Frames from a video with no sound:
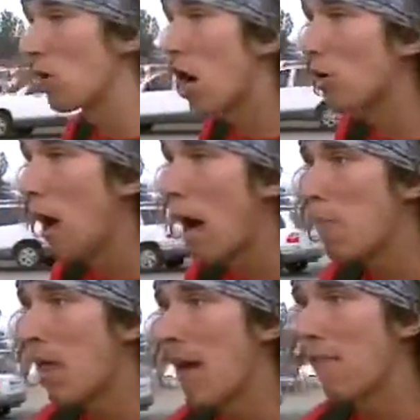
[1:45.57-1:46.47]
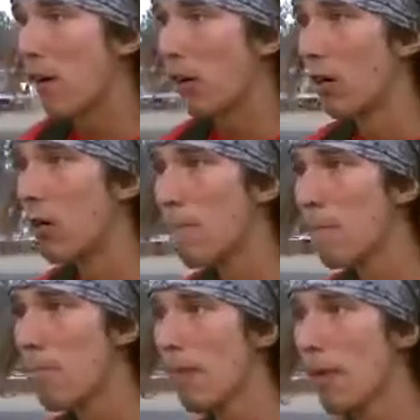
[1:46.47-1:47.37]
the one who got grabbed by that fucker.
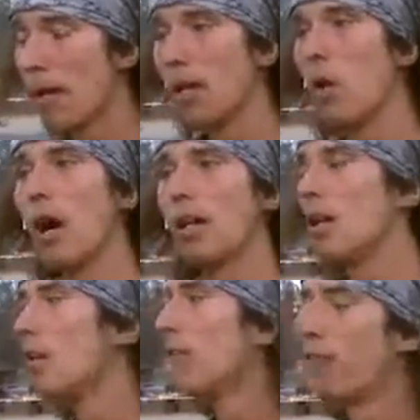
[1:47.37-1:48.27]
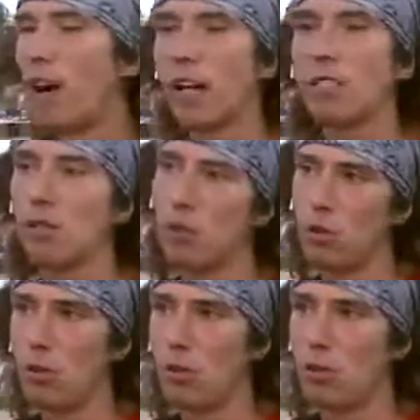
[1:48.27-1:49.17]
You know what? Fuck is
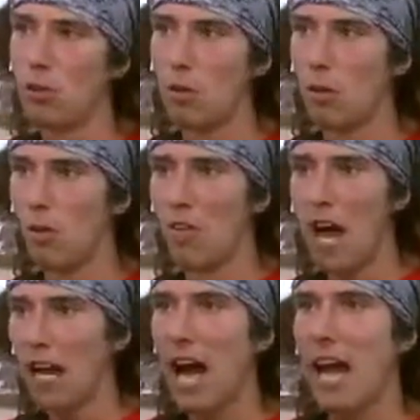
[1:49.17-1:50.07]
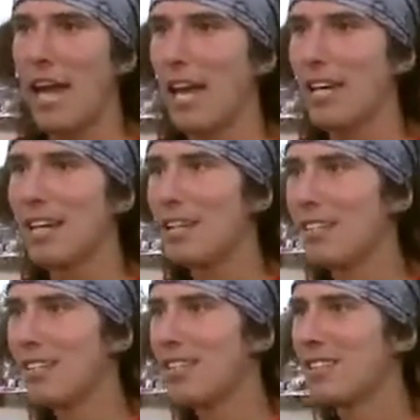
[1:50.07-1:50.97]
cool. That guy ain't.
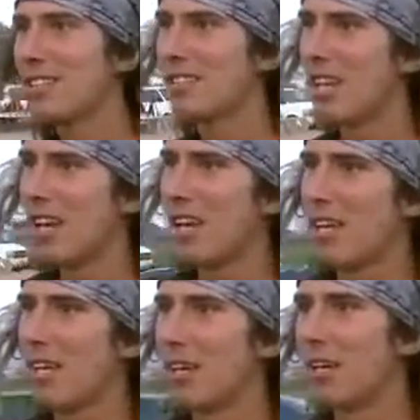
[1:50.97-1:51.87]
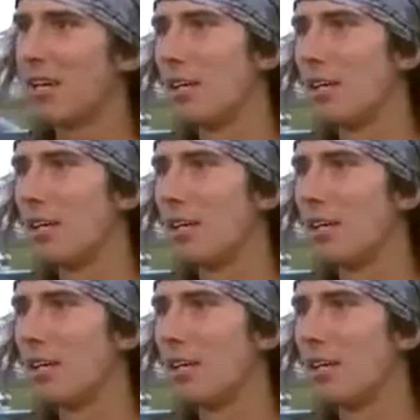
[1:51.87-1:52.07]
Shit.